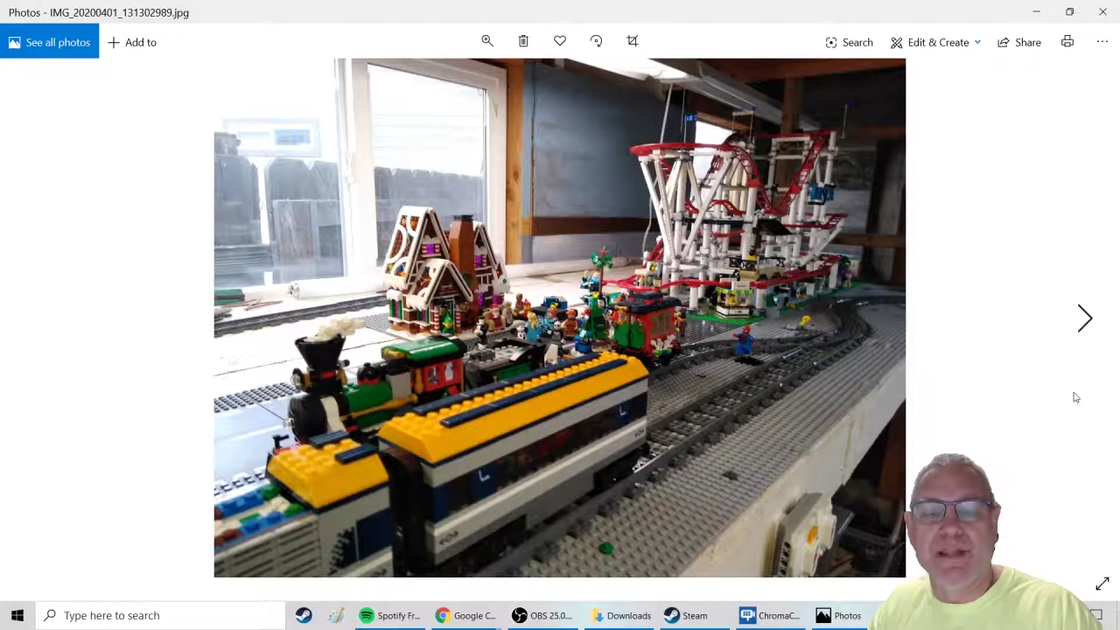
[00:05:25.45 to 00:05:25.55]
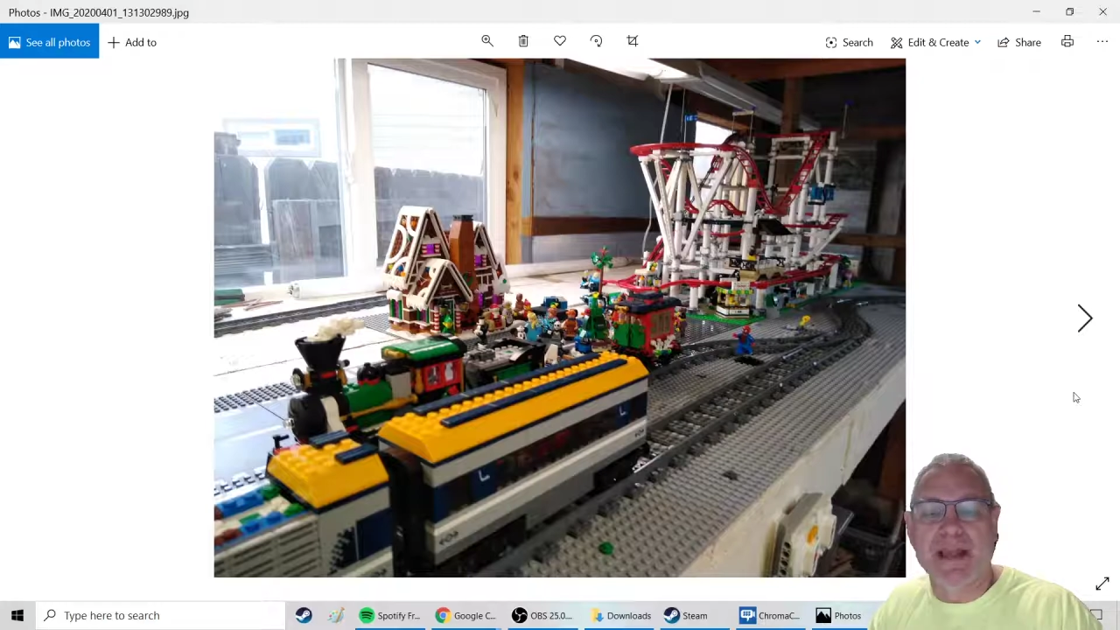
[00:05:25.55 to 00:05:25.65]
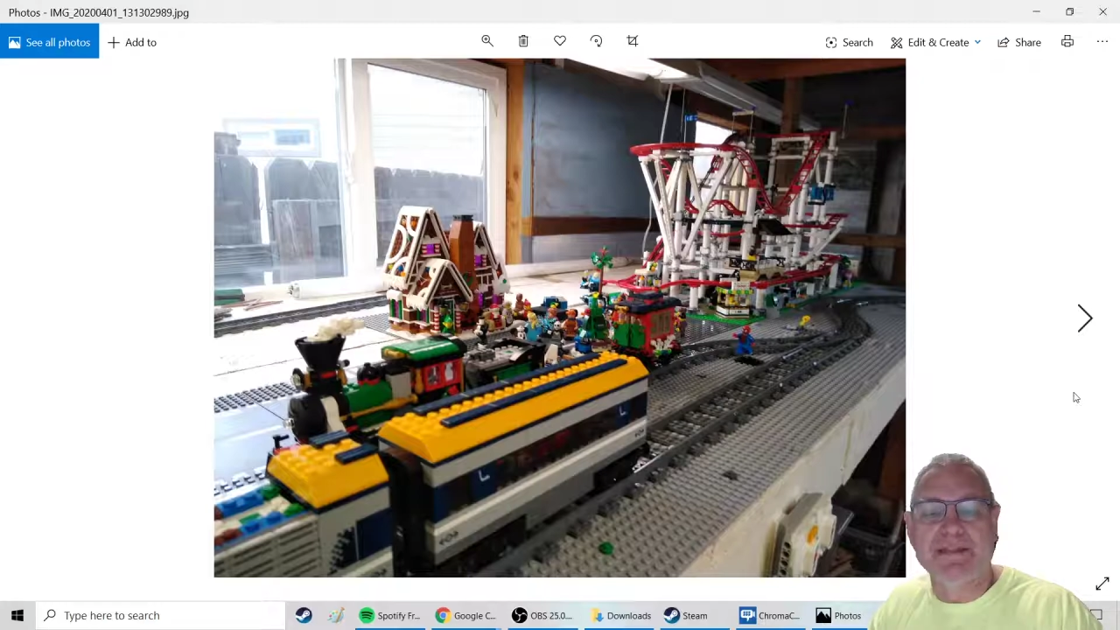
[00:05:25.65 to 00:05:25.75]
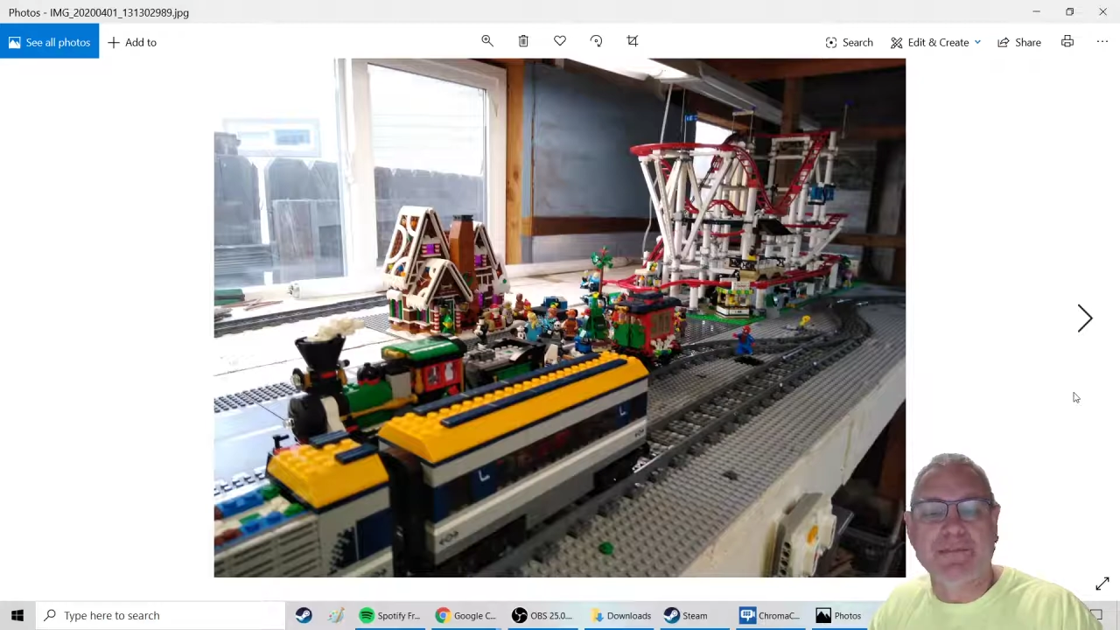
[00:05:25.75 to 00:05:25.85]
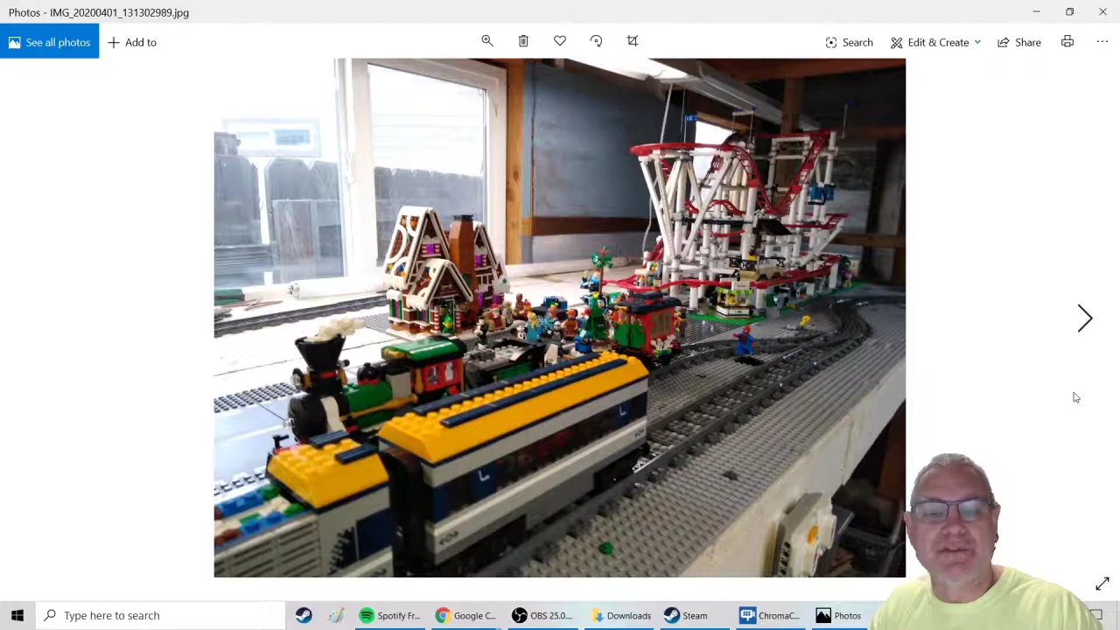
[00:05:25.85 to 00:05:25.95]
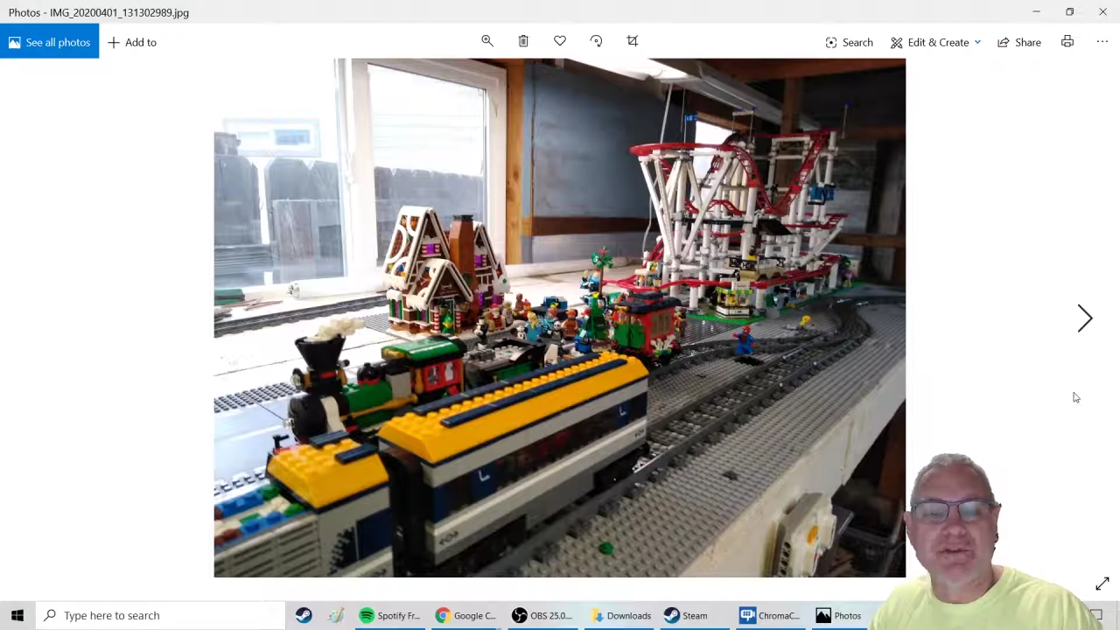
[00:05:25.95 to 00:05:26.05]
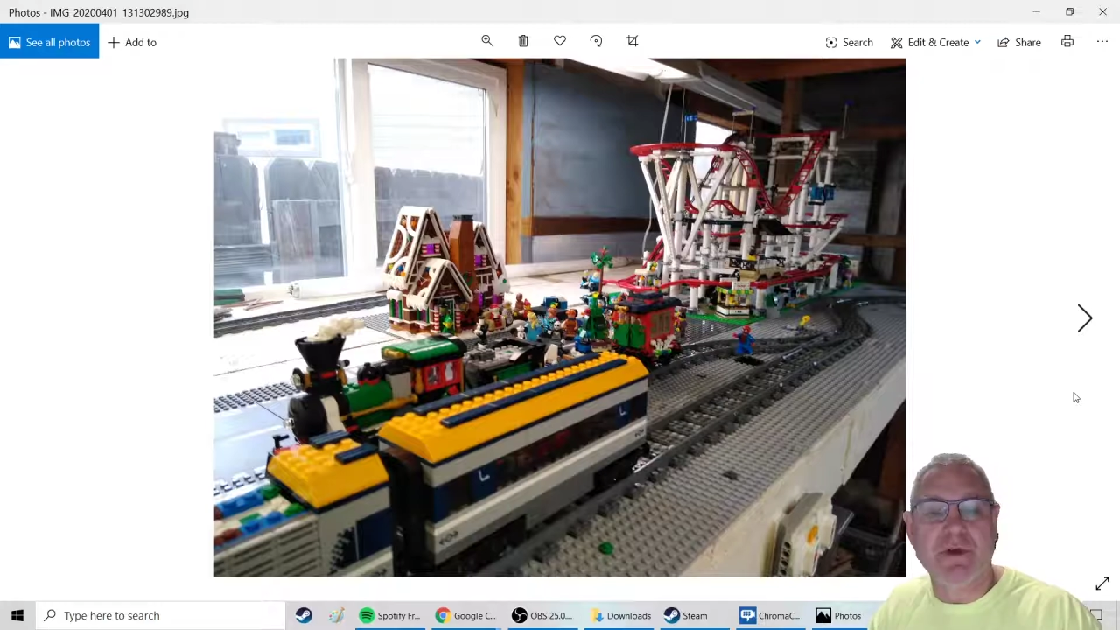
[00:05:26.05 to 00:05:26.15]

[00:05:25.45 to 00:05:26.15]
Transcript: like them to.